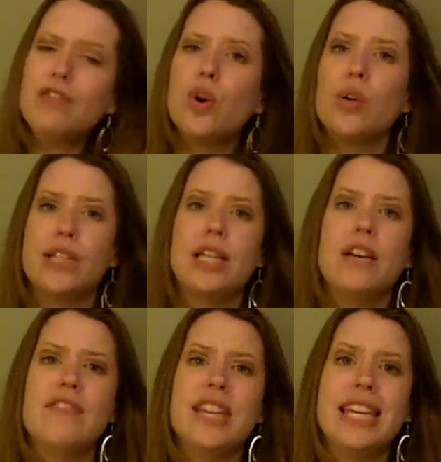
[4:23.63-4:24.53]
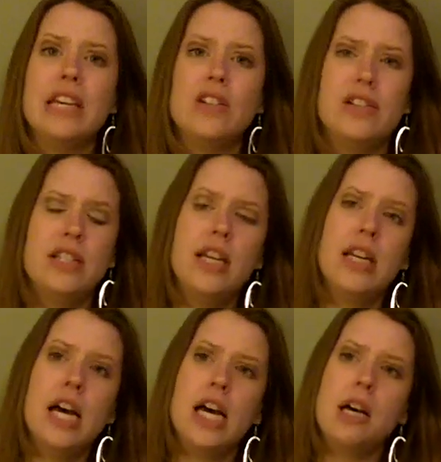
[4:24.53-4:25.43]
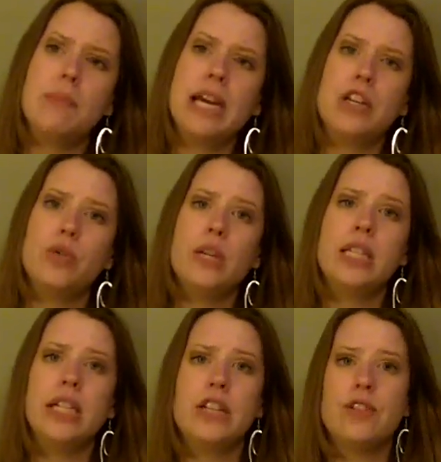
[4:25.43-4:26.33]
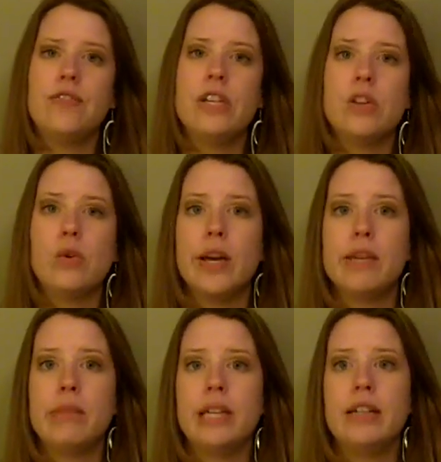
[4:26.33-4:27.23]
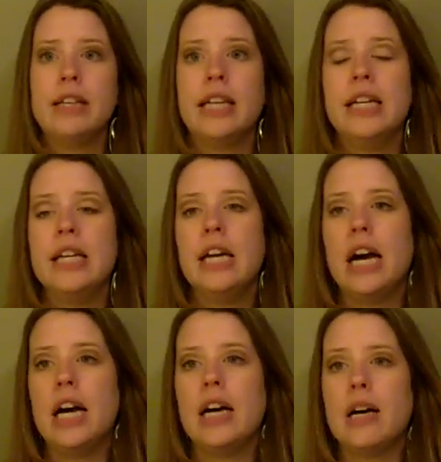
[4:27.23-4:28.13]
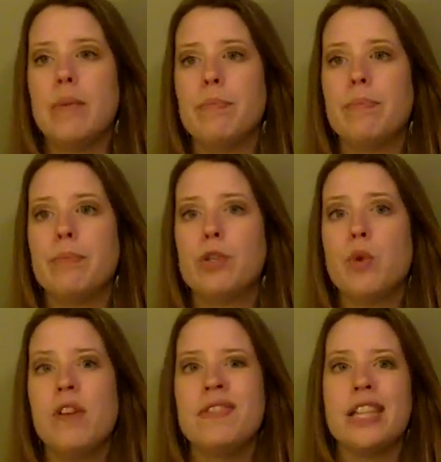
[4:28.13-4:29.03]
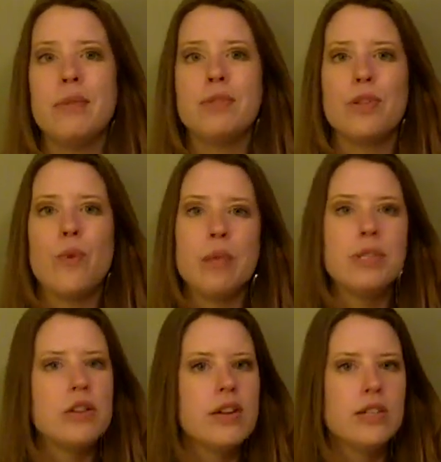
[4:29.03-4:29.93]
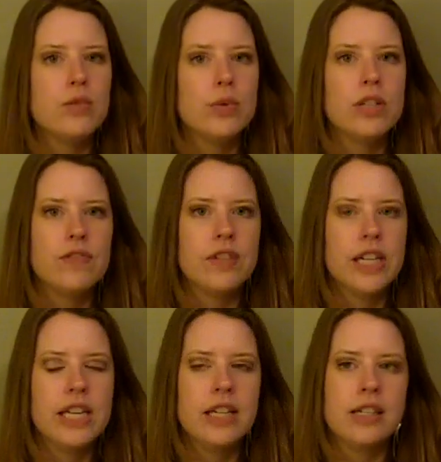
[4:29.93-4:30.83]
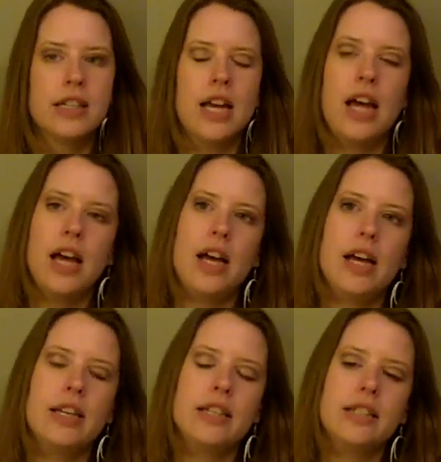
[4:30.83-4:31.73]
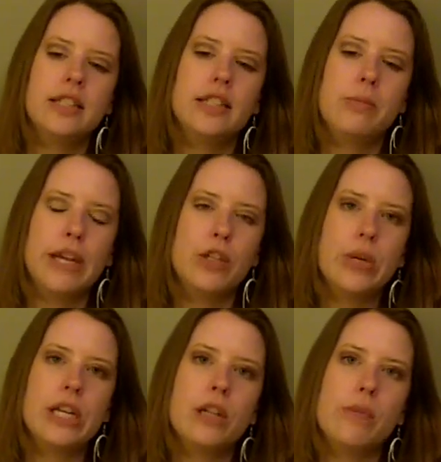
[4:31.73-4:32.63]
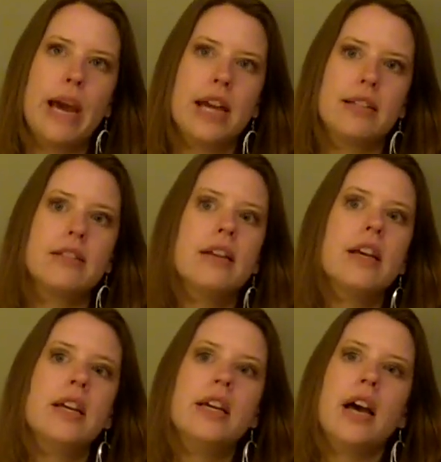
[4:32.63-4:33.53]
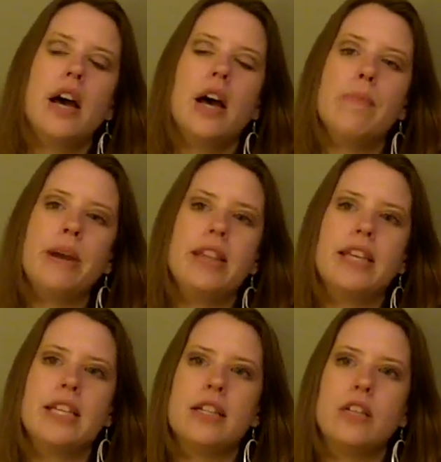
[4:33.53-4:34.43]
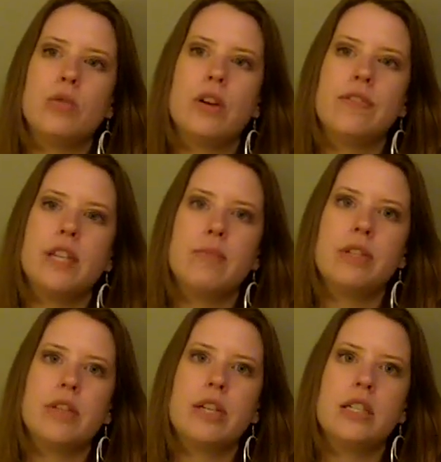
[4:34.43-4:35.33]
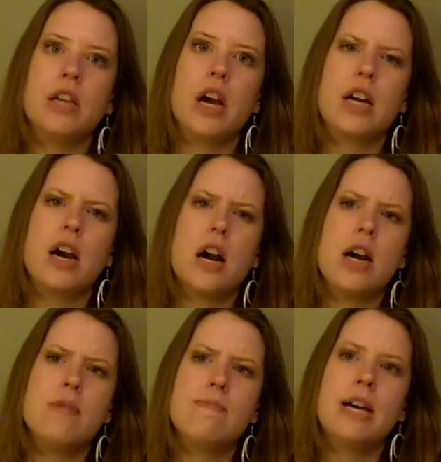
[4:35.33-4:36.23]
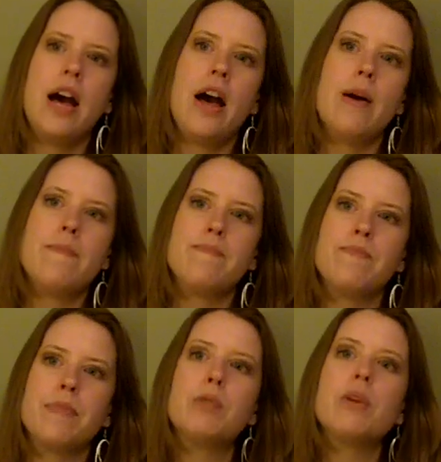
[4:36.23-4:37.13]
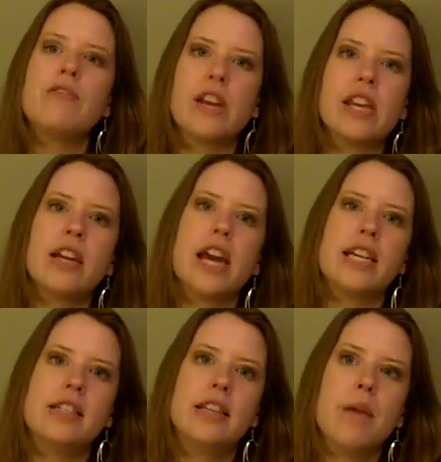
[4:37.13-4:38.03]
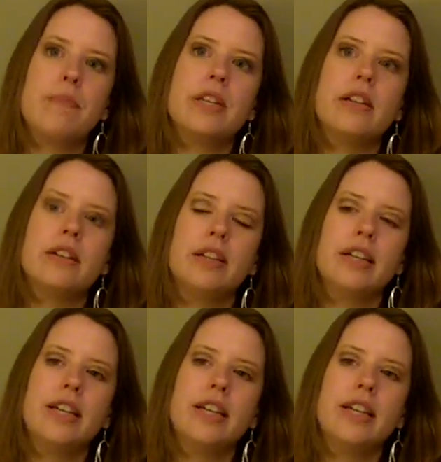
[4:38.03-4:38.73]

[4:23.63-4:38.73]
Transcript: Of course, I love The Guild. I enjoyed The Legend of Neil quite a bit. 12 Steps, the web series, is really funny. It's by Tony Clomax. I think it's at 12stepseries.com. It's pretty funny. A guy gets dumped and